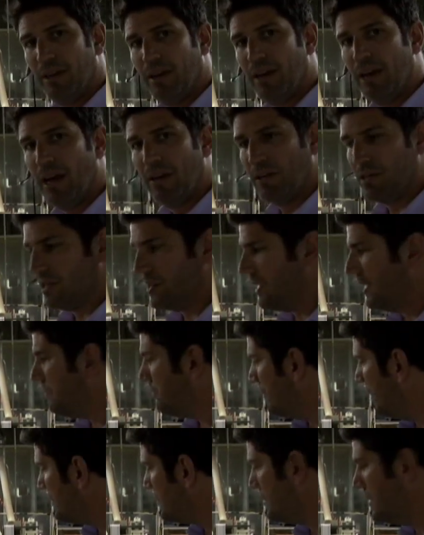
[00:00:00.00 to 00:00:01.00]
Now there's a
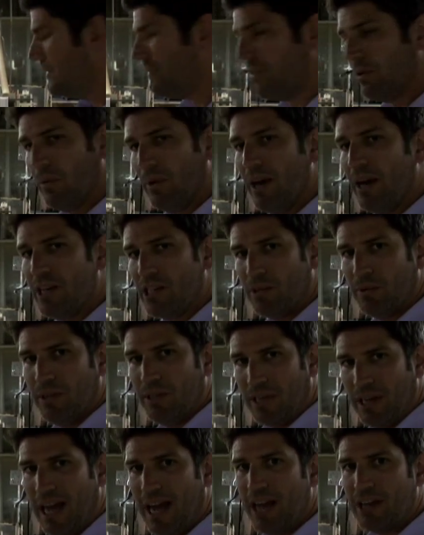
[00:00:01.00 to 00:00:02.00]
bunch of different ways to
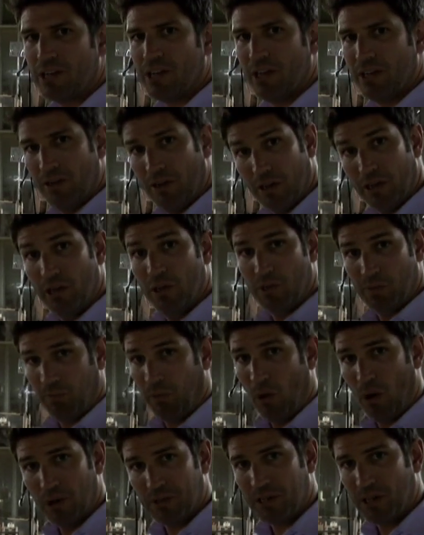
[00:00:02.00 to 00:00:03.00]
attach it. You can use
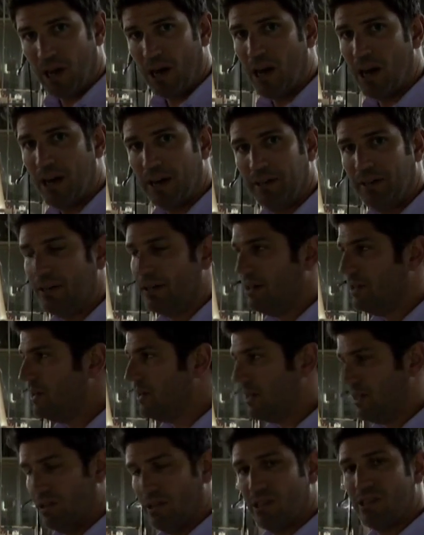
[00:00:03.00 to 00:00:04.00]
bolt-on, you
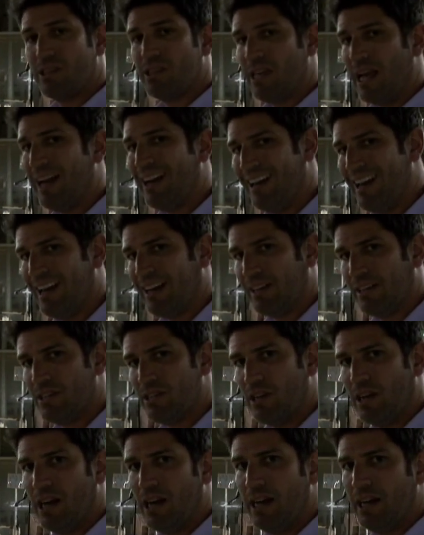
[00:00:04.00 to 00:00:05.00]
can use a set neck
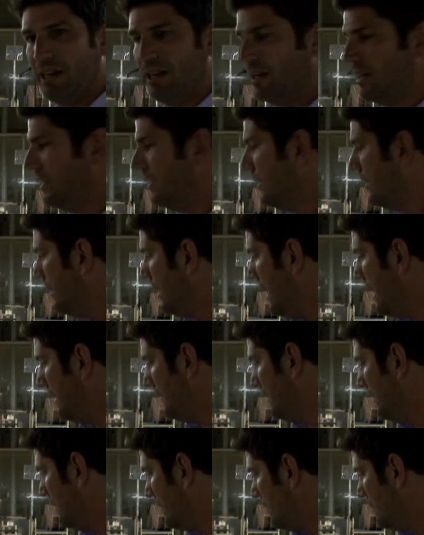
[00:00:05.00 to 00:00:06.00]
design, and in
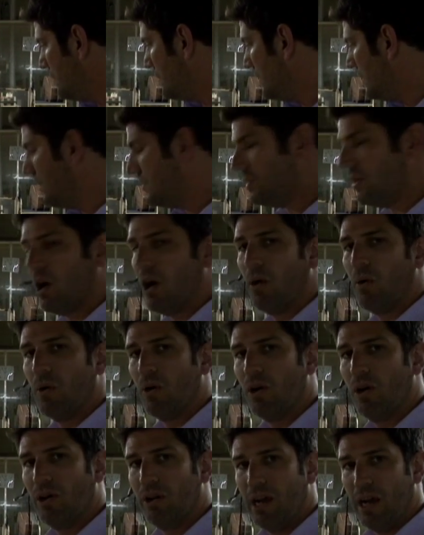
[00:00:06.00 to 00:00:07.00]
the acoustic guitar
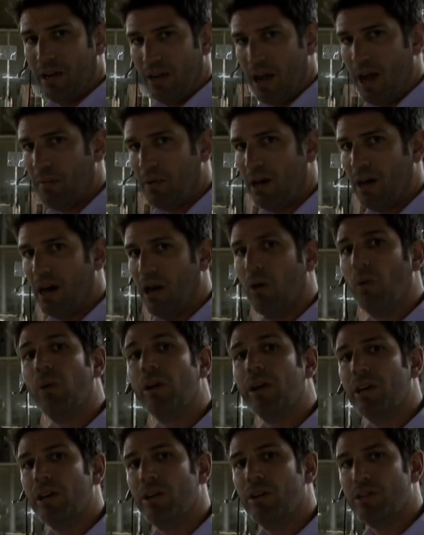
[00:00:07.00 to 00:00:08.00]
world, at Yamaha,
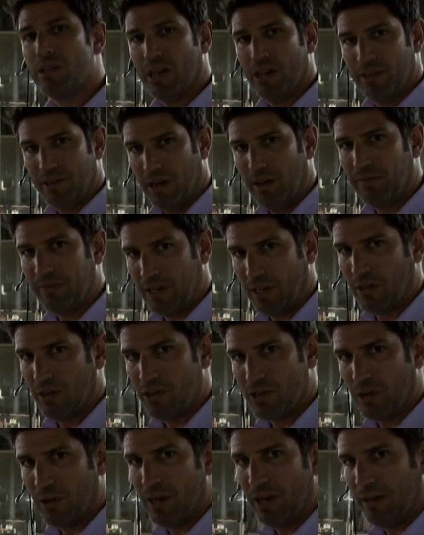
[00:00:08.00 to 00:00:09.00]
we use a dovetail
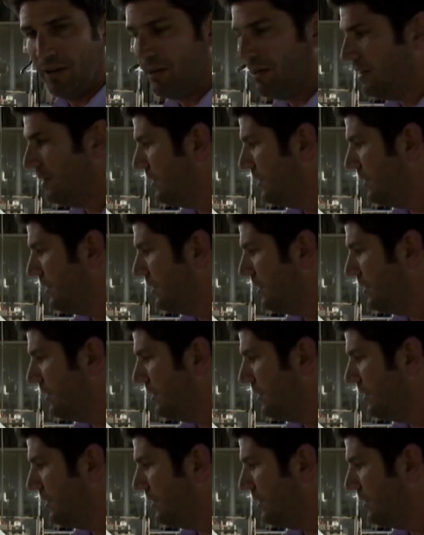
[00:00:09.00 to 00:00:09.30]
joint.